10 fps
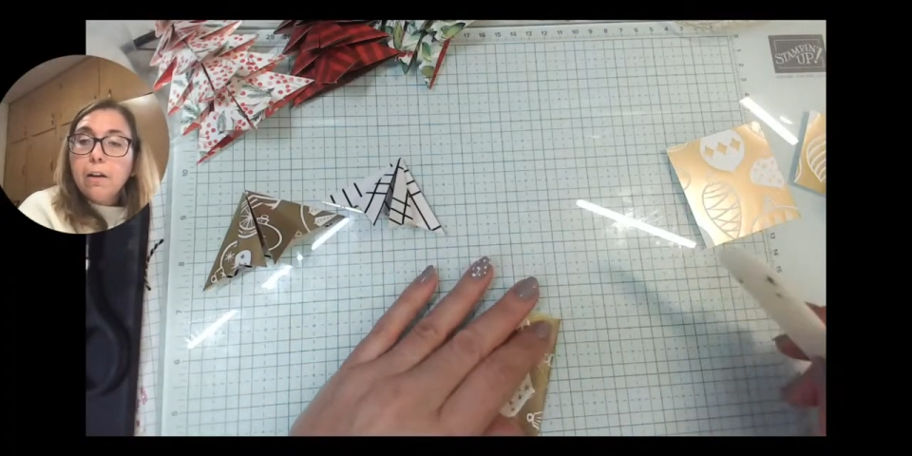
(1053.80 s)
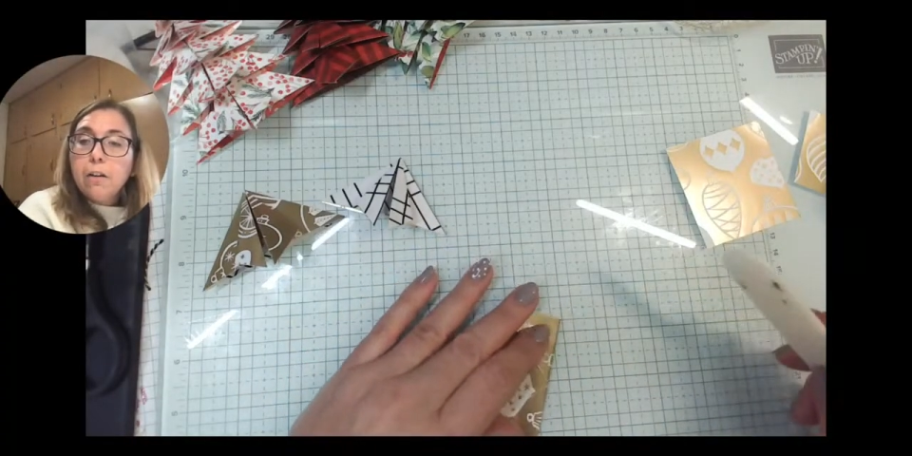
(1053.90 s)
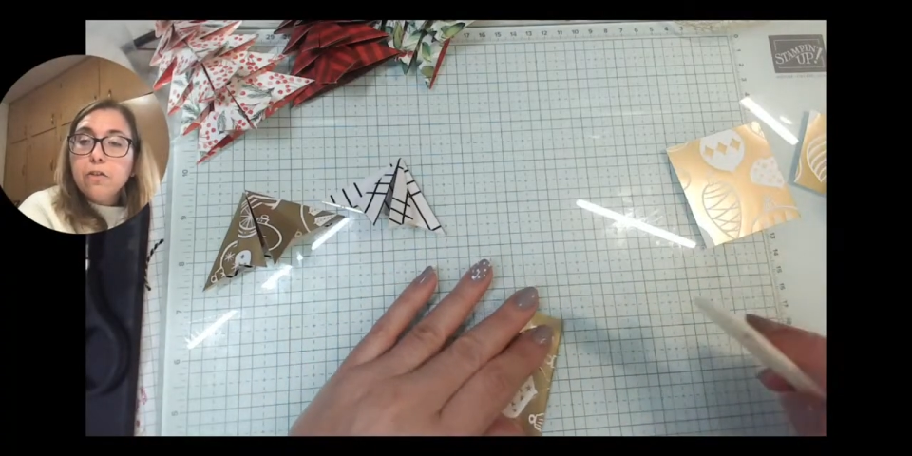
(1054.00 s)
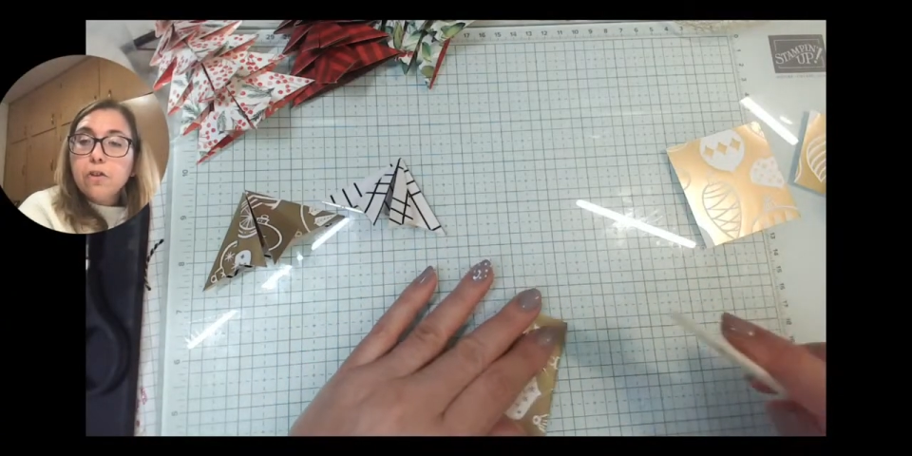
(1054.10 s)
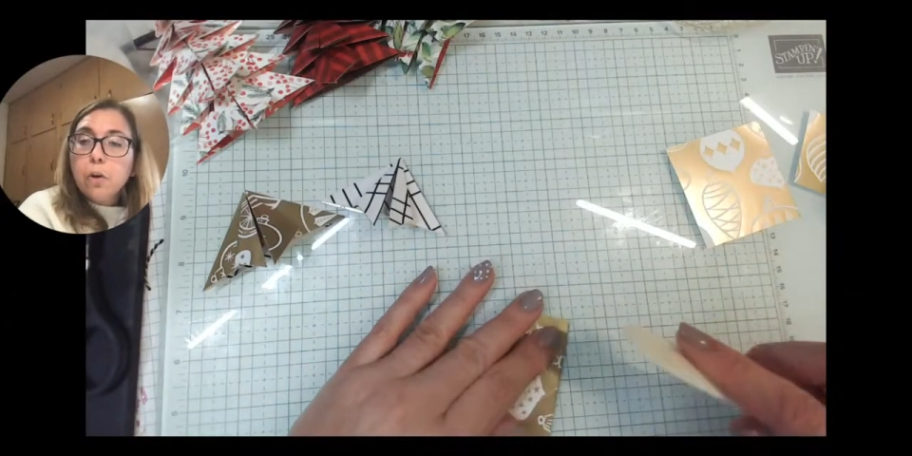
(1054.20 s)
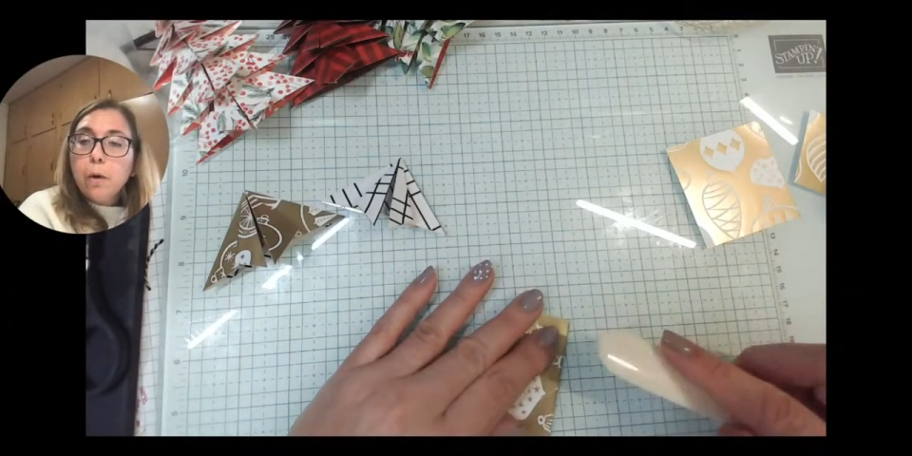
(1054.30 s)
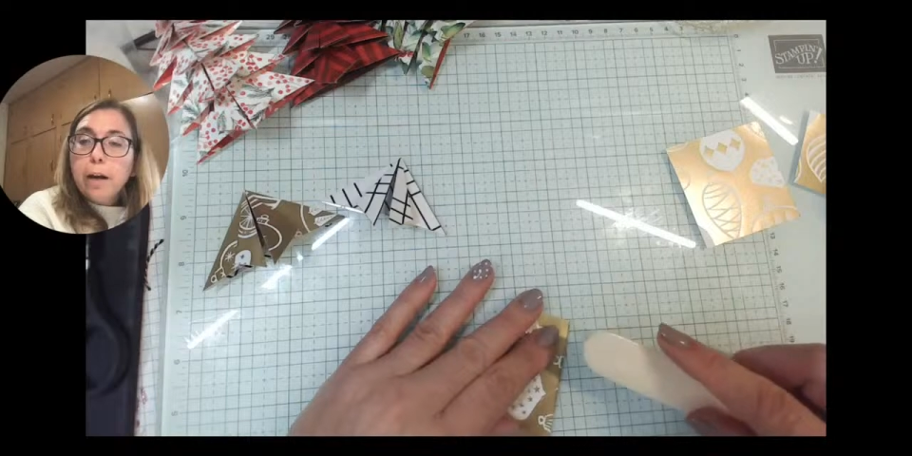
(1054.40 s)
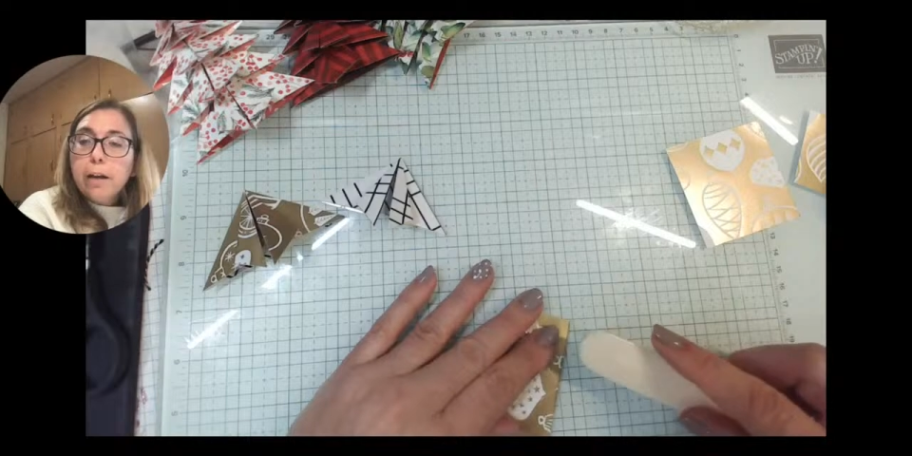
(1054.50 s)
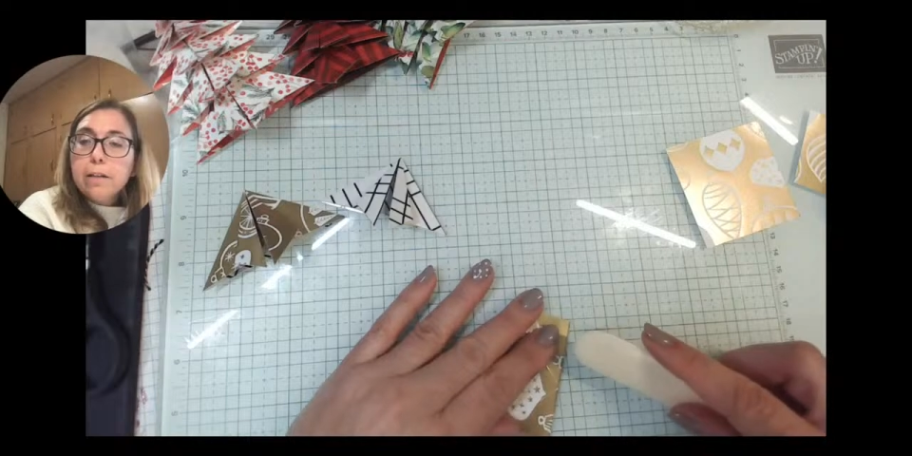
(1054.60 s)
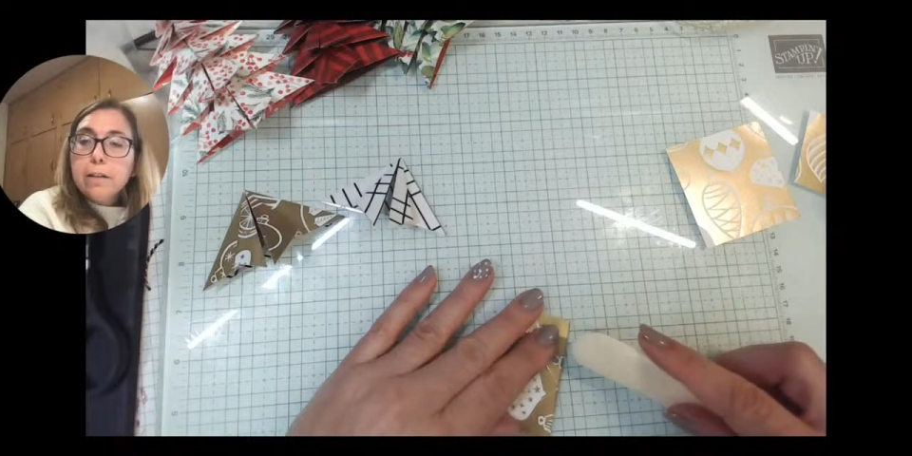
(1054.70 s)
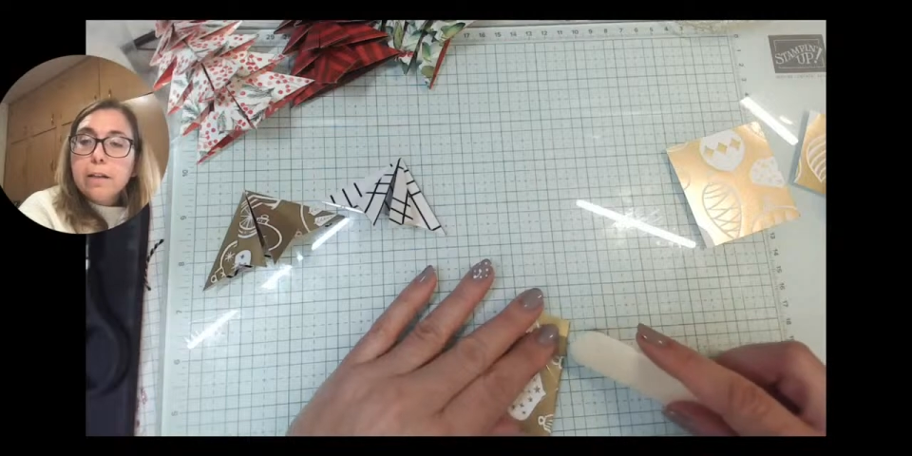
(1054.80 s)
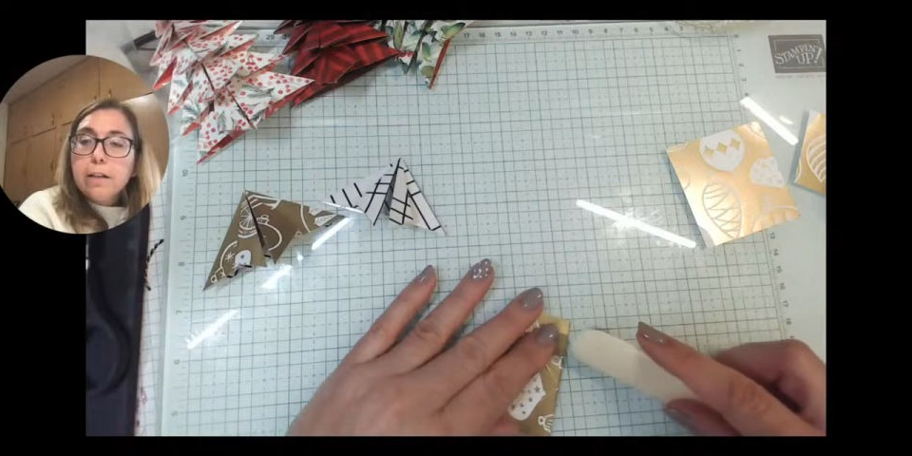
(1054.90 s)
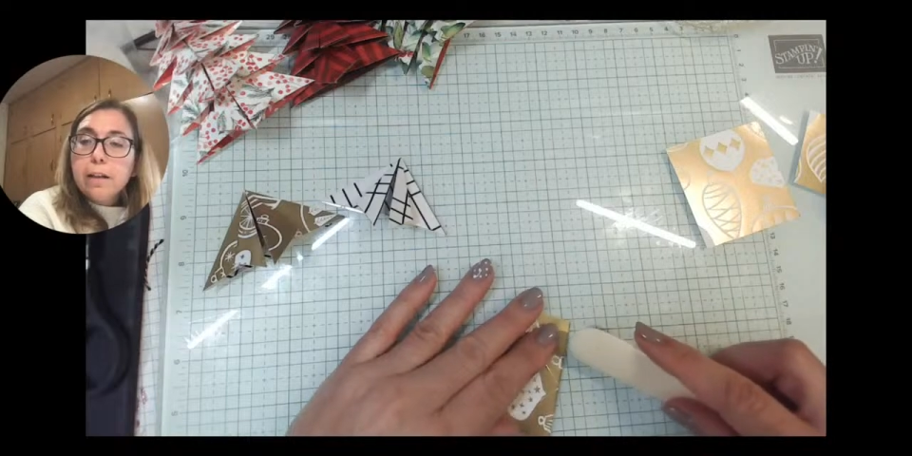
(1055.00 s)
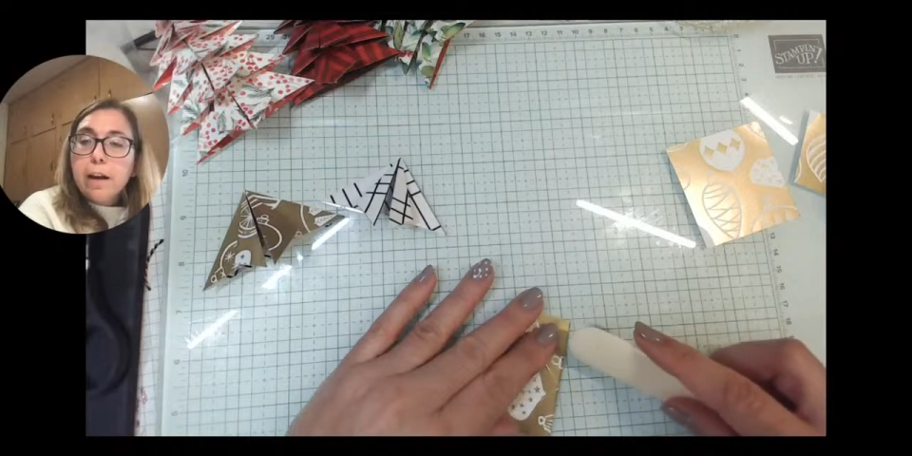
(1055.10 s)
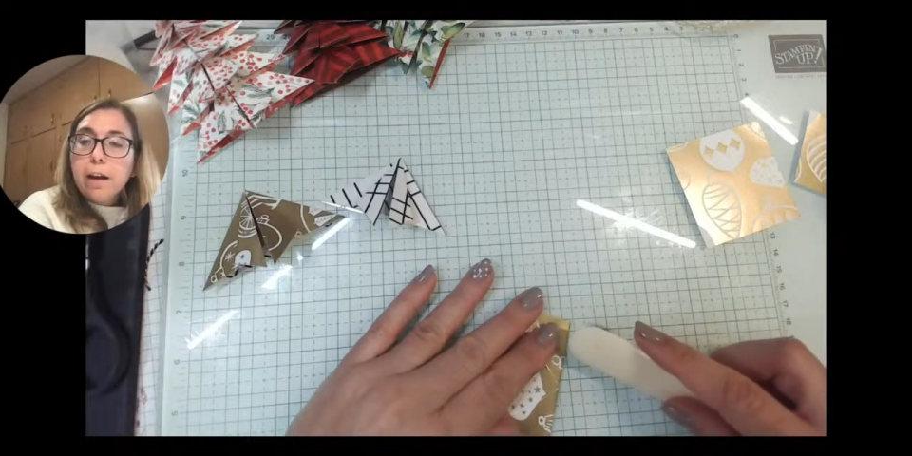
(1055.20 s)
Joanne
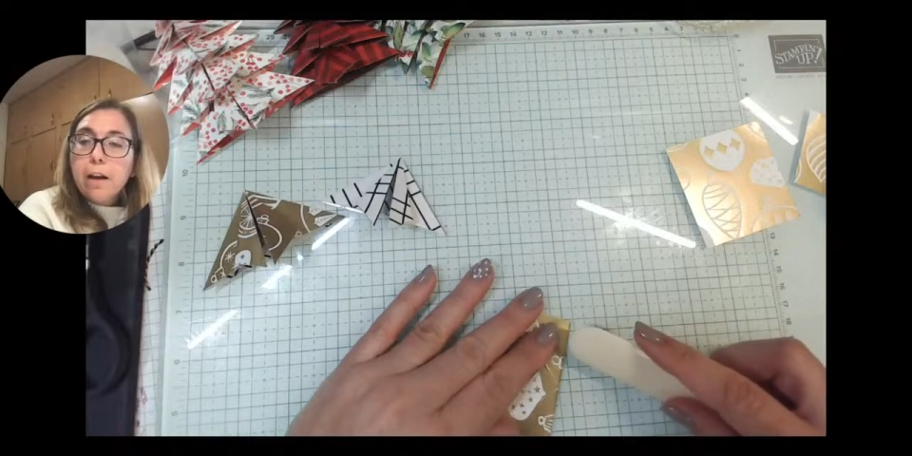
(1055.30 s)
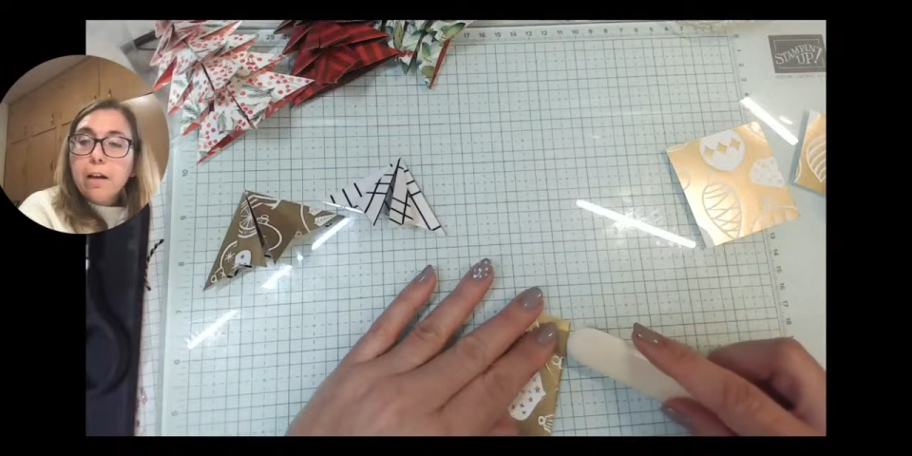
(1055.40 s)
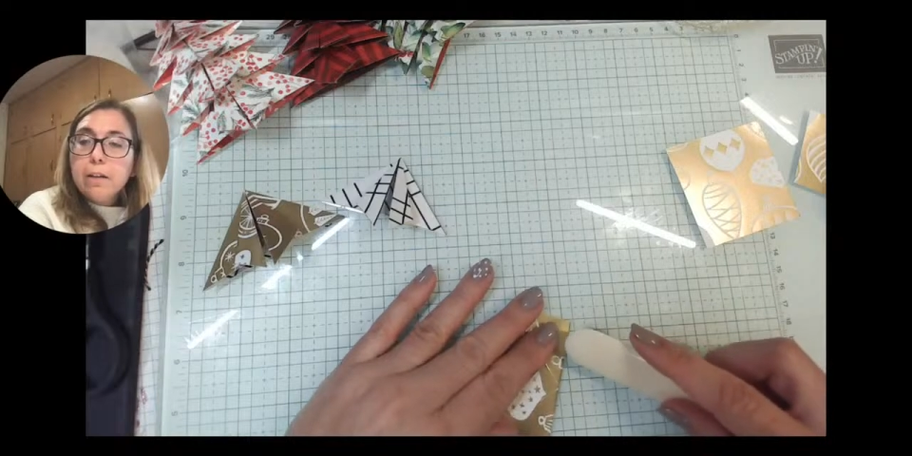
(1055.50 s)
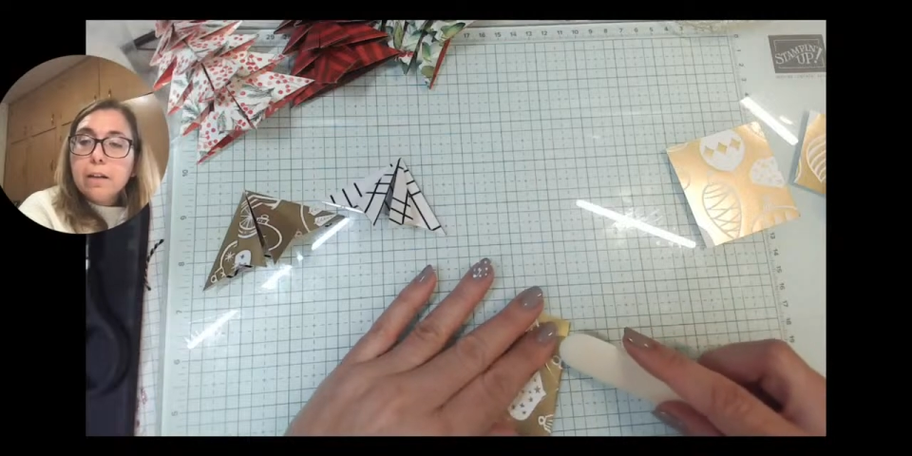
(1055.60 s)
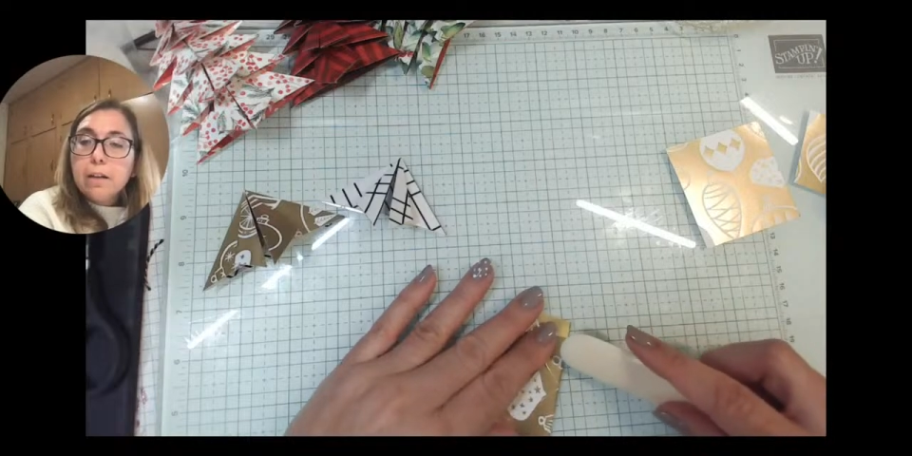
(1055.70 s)
is